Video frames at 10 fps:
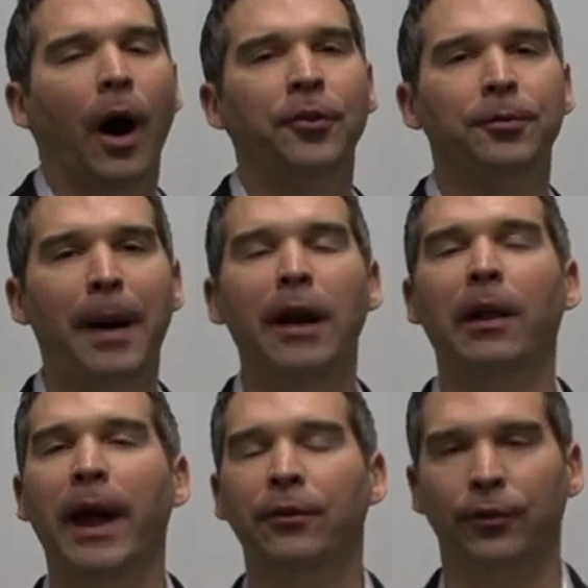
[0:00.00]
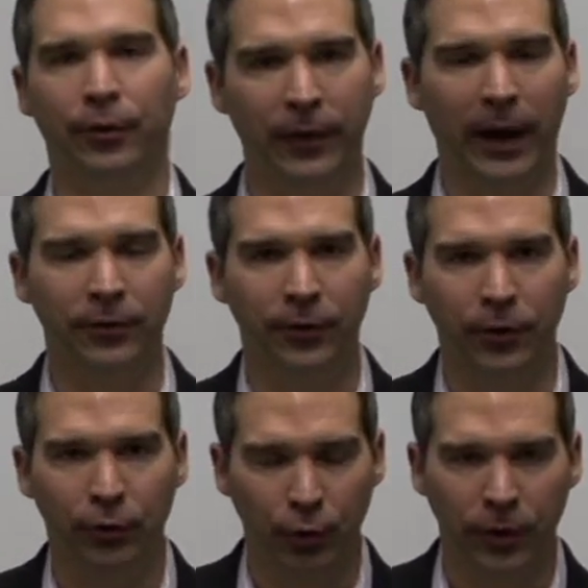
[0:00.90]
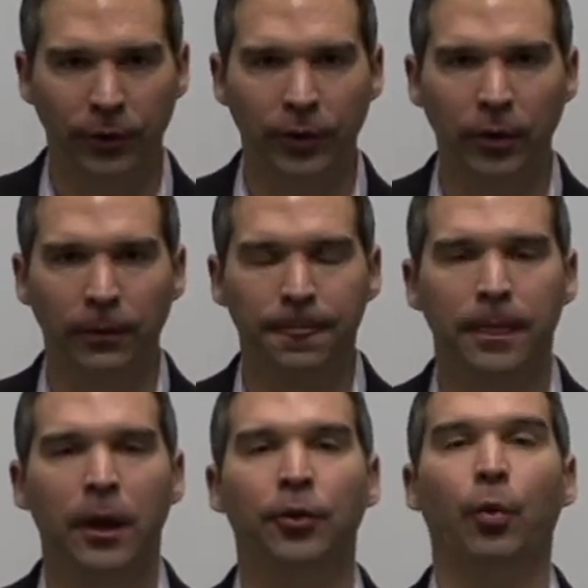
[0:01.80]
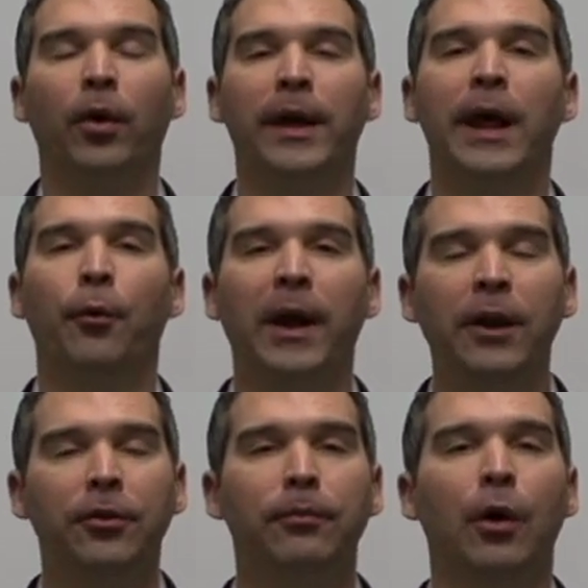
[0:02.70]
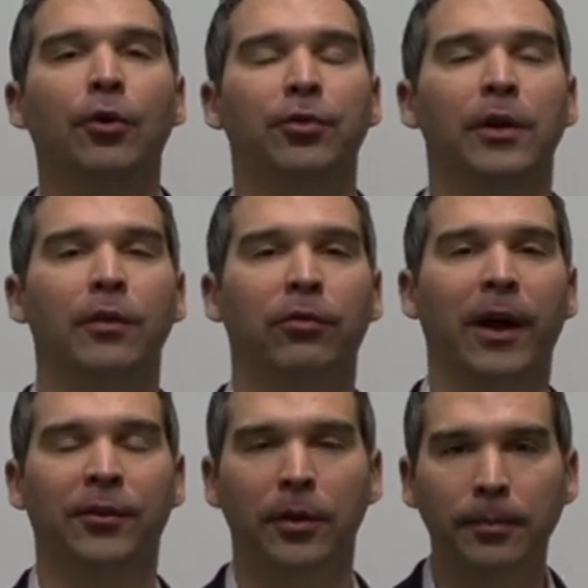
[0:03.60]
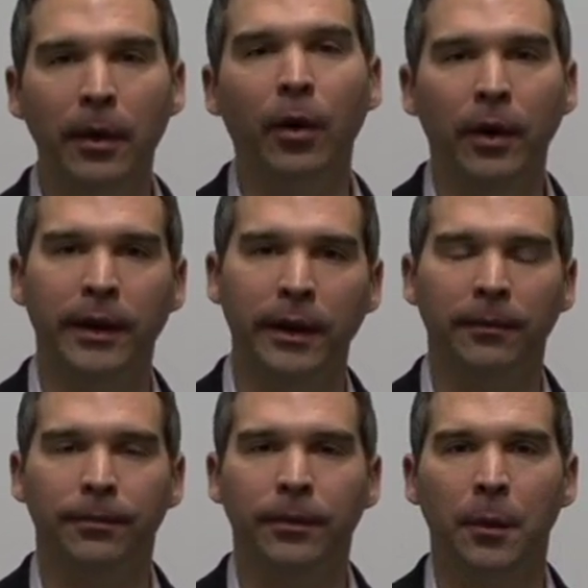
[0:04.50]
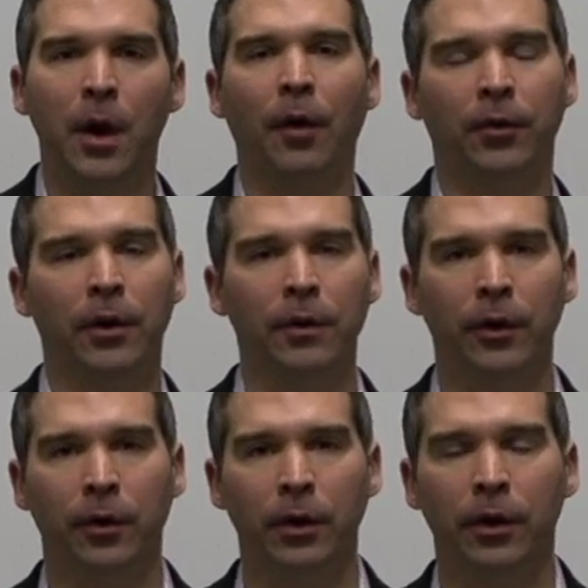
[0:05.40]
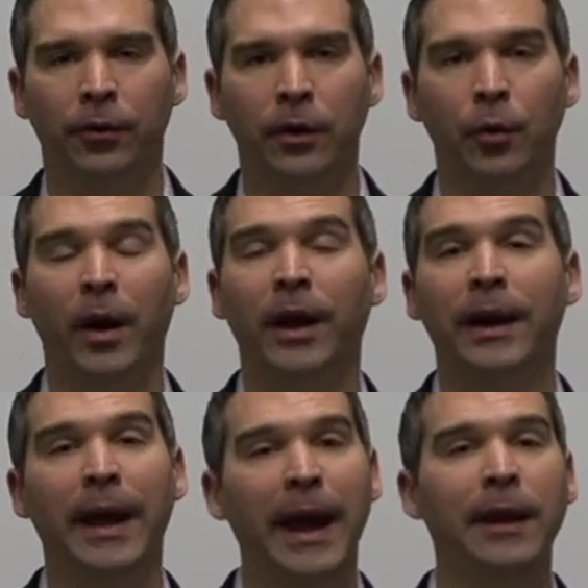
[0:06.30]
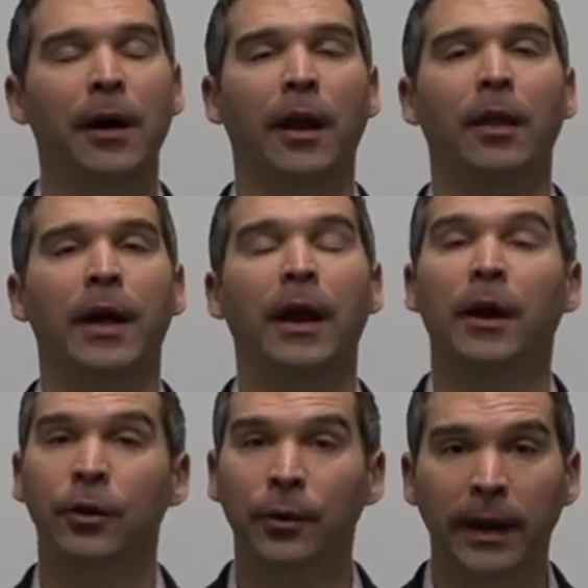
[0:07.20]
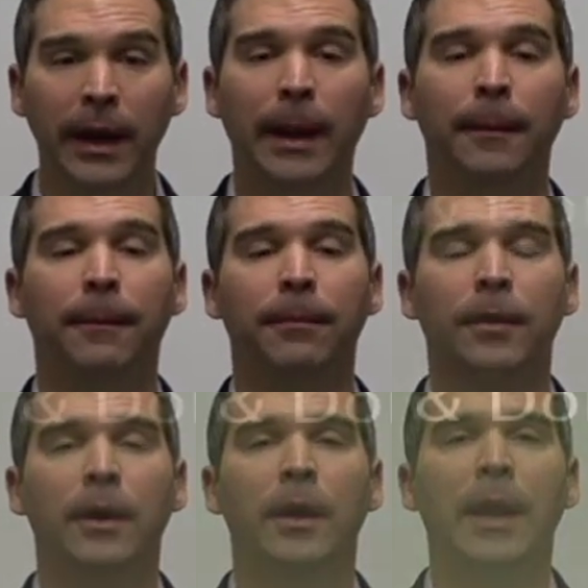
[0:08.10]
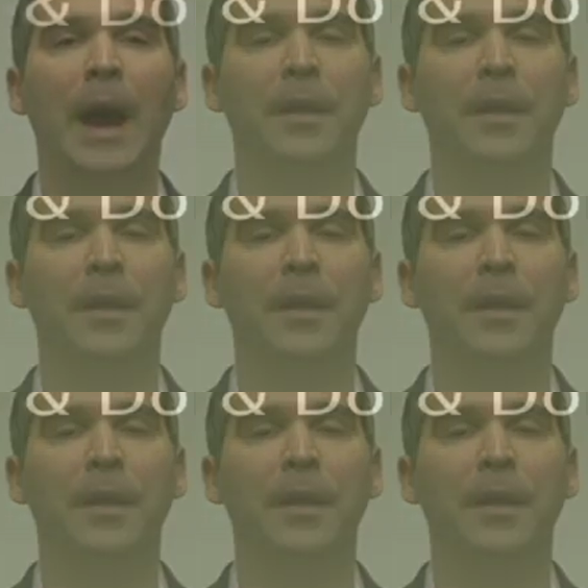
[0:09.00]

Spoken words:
Spinal exercises that you can do is working on range of motion and flexibility that we offer here in the clinic for you. If you want to get a handout on that, you can. And